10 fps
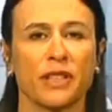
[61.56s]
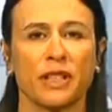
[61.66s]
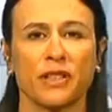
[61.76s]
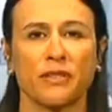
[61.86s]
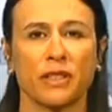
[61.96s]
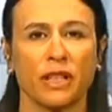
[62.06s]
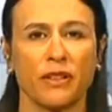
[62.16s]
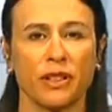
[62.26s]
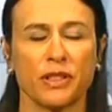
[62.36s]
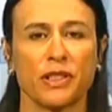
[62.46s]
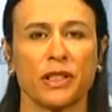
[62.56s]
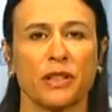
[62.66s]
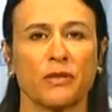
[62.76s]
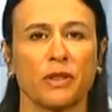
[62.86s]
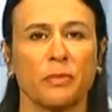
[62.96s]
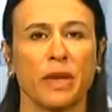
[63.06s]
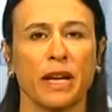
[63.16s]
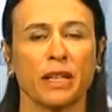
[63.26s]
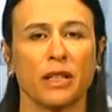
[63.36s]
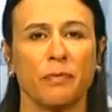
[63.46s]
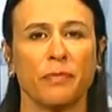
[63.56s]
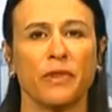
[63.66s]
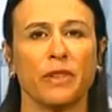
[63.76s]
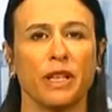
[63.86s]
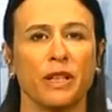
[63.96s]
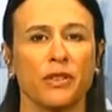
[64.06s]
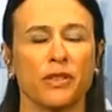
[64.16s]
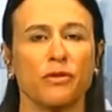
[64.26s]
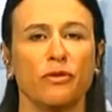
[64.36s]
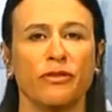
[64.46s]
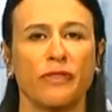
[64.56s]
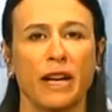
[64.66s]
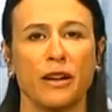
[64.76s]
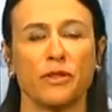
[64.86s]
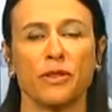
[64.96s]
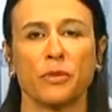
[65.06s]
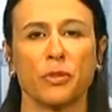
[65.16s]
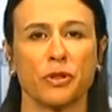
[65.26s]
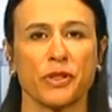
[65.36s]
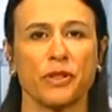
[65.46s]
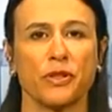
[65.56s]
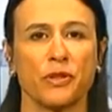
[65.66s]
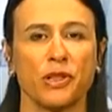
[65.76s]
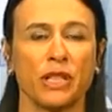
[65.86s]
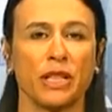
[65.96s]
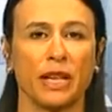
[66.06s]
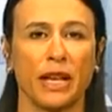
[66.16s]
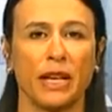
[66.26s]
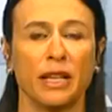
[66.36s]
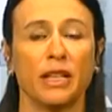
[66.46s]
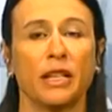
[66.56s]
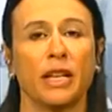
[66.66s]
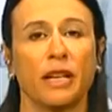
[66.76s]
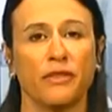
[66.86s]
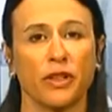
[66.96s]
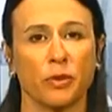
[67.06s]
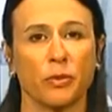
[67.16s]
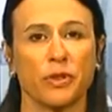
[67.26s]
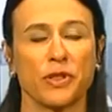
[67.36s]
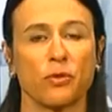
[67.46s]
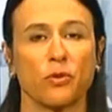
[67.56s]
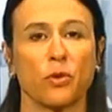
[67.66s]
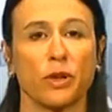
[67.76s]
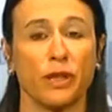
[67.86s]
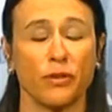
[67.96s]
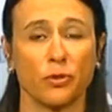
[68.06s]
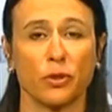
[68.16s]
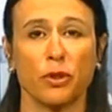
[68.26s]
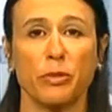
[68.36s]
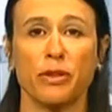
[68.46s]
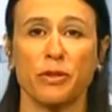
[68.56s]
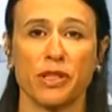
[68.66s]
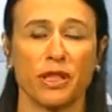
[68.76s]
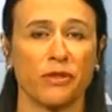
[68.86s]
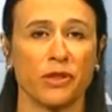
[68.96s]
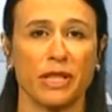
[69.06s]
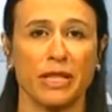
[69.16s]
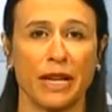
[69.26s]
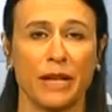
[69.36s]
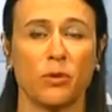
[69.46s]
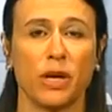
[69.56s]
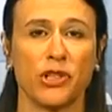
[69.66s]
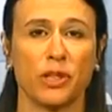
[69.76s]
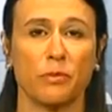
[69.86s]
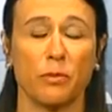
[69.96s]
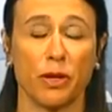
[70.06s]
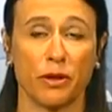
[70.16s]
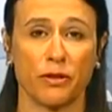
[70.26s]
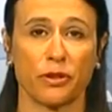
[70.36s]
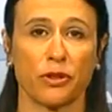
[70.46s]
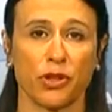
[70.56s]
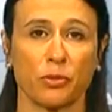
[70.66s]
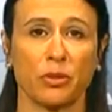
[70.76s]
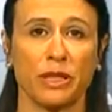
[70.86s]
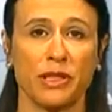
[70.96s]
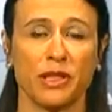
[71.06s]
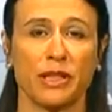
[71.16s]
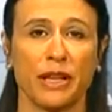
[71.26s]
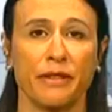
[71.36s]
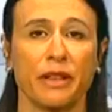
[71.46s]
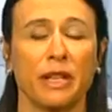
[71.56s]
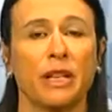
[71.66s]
scientific evidence that could back it up. They soon found the person whose DNA and fingerprints were in the room and who has never denied watching Meredith Kercher bleed to death.